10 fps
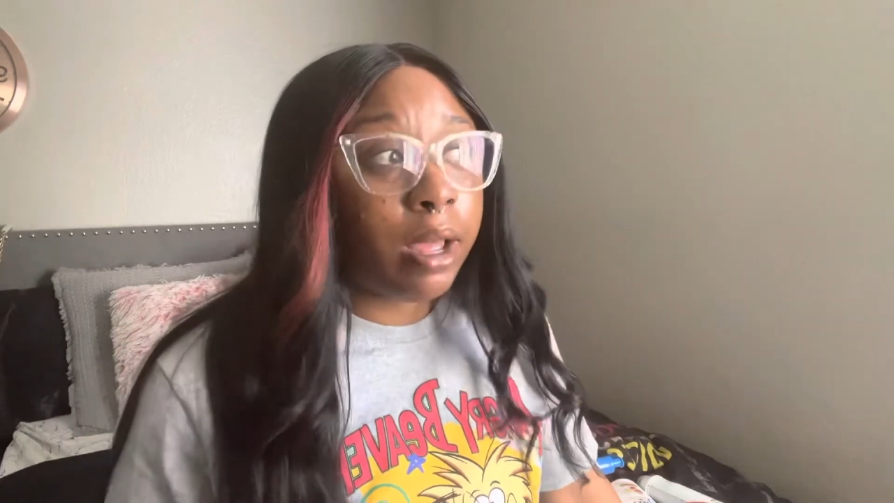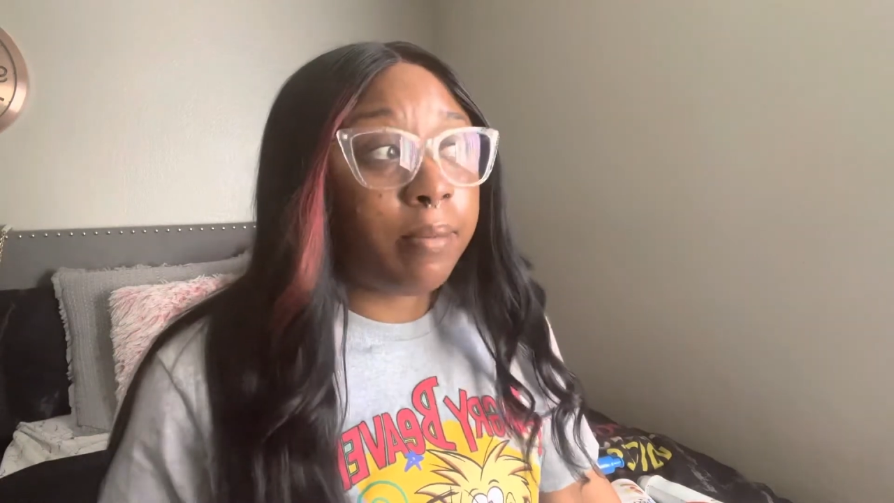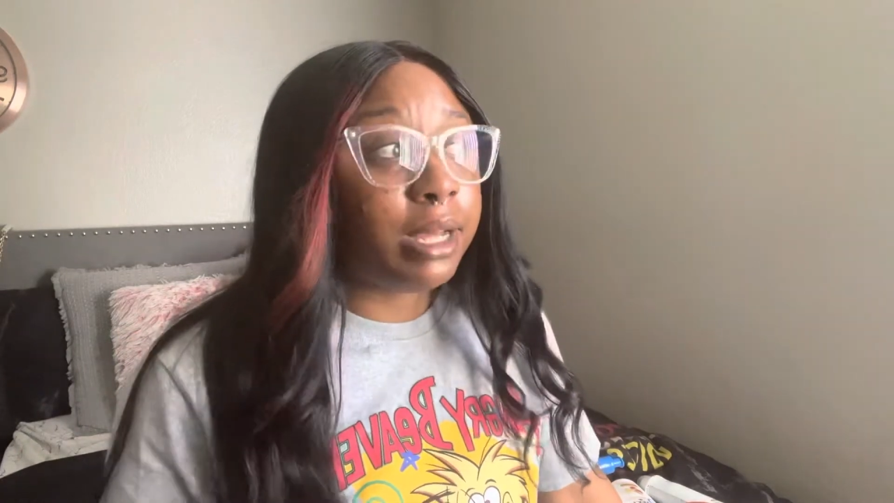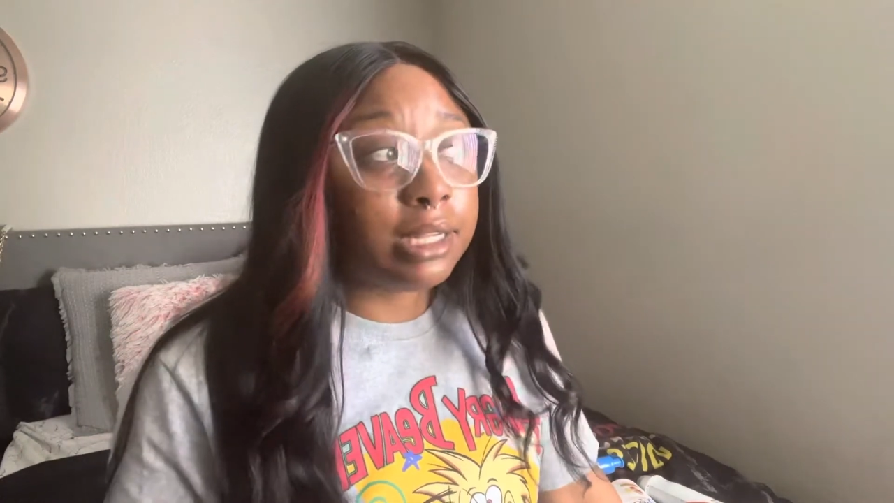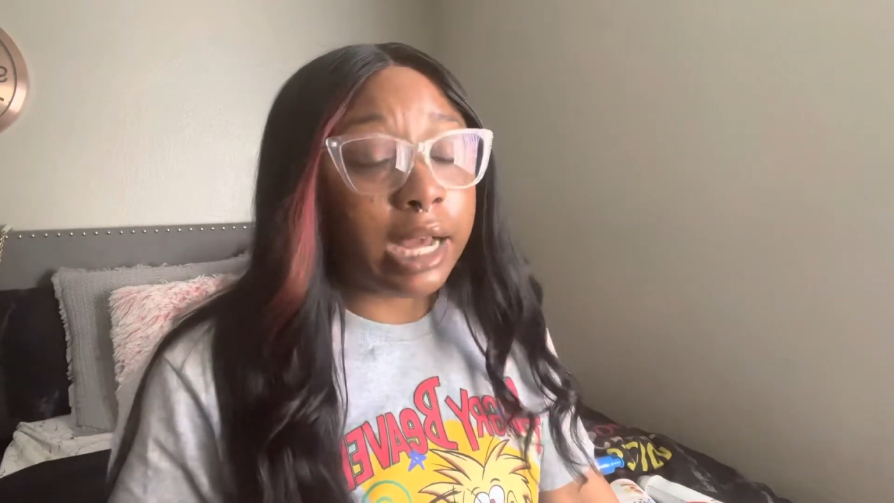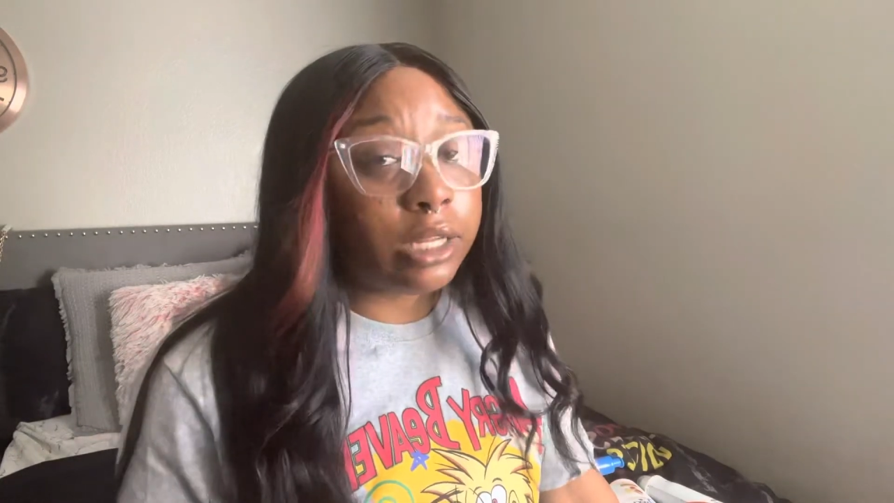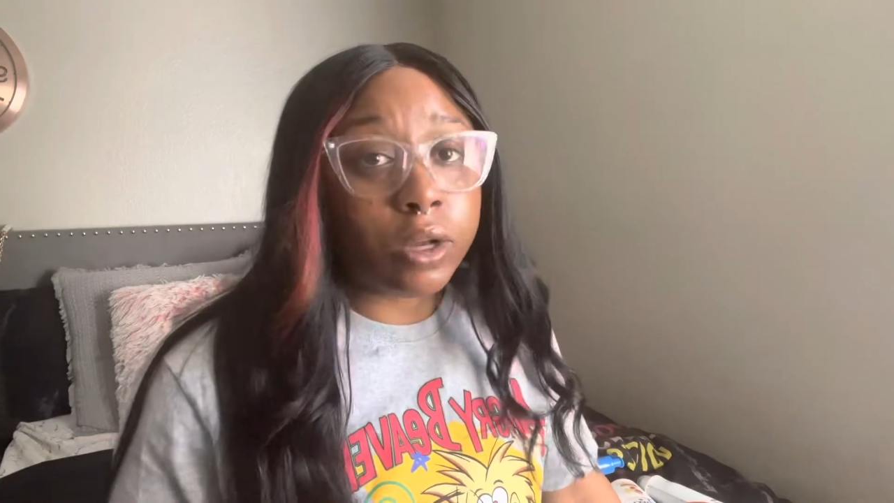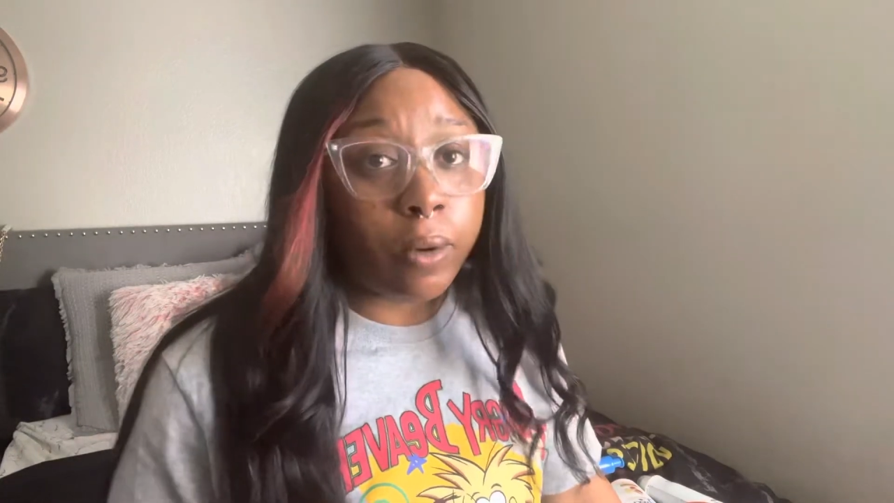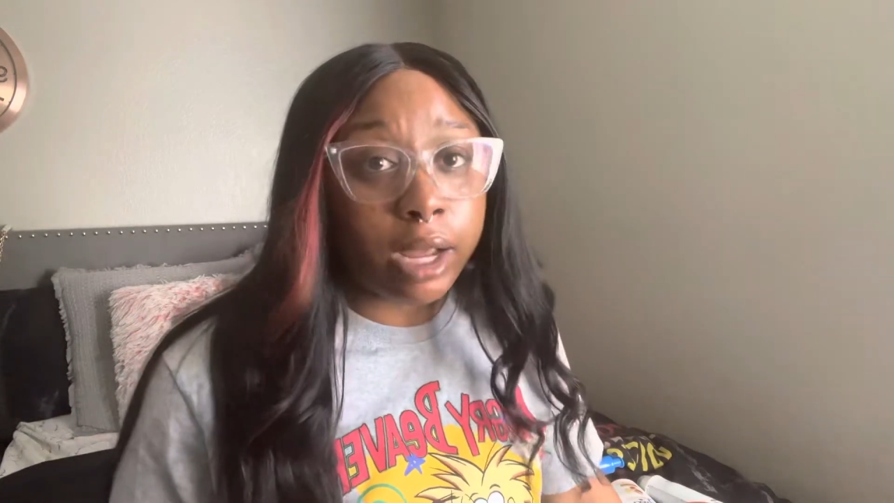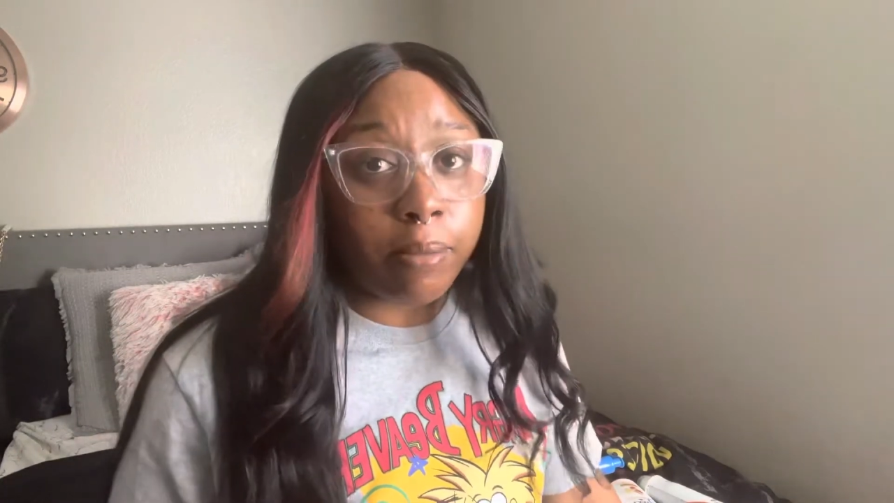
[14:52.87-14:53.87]
because I
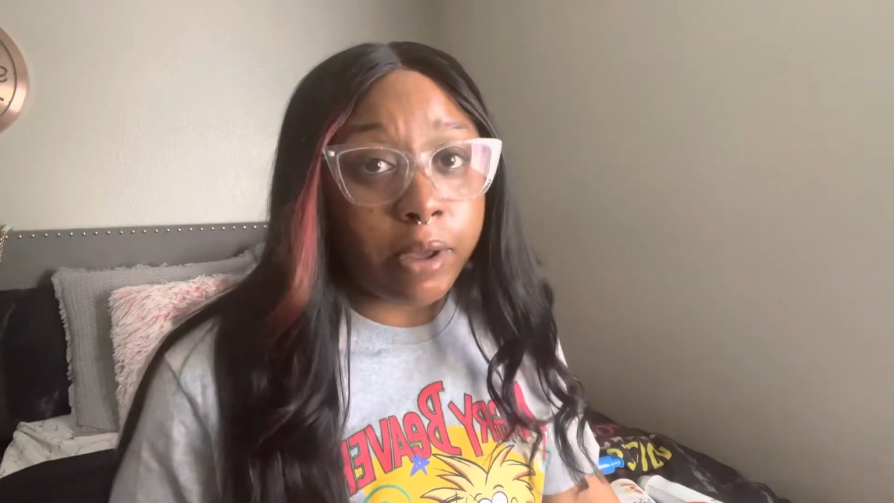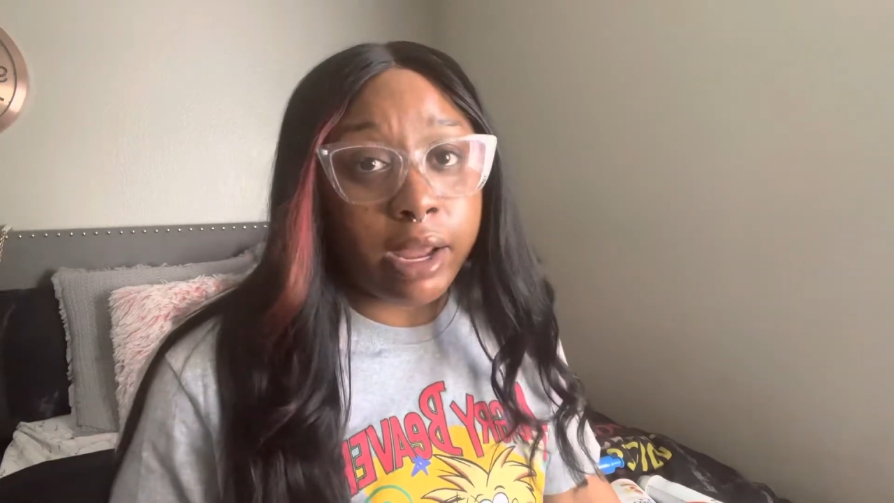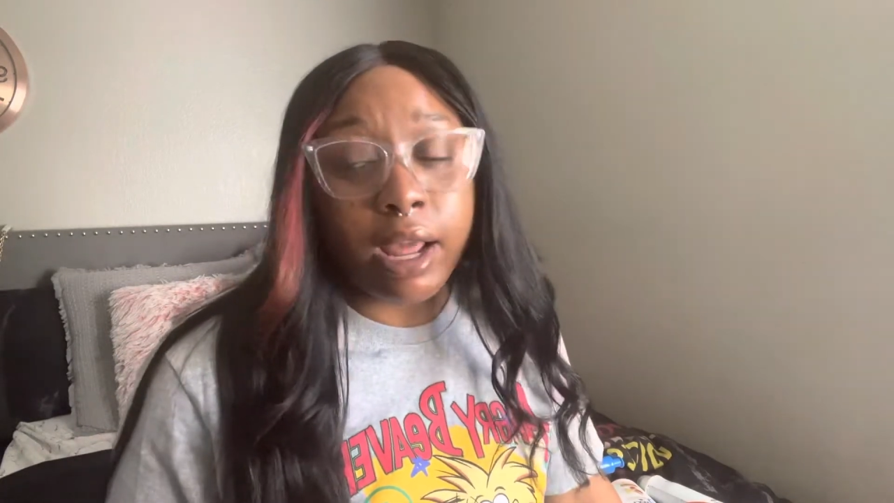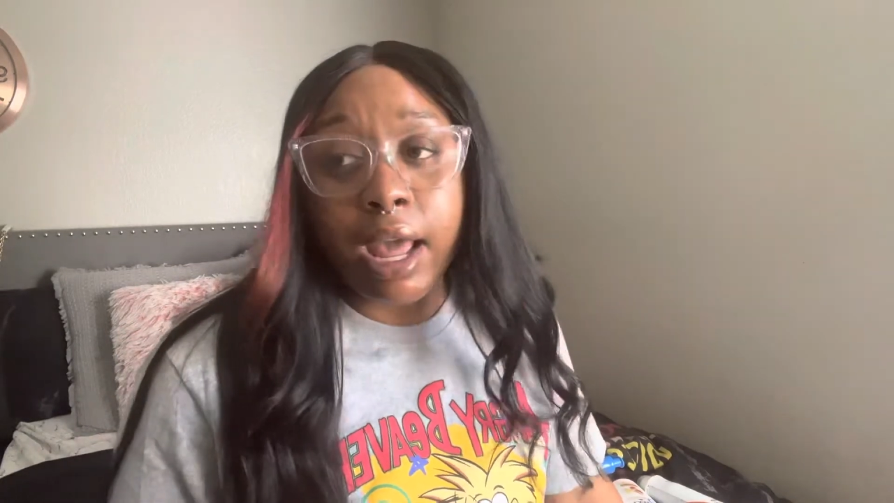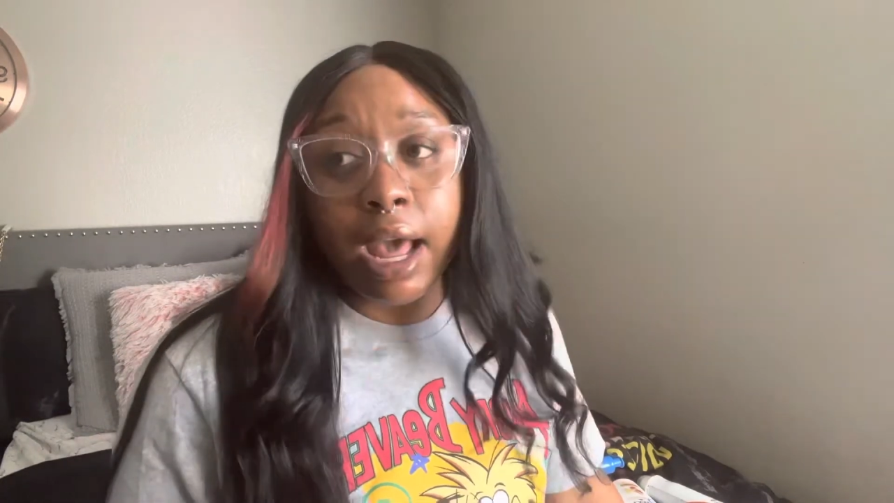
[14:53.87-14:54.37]
don't get a period.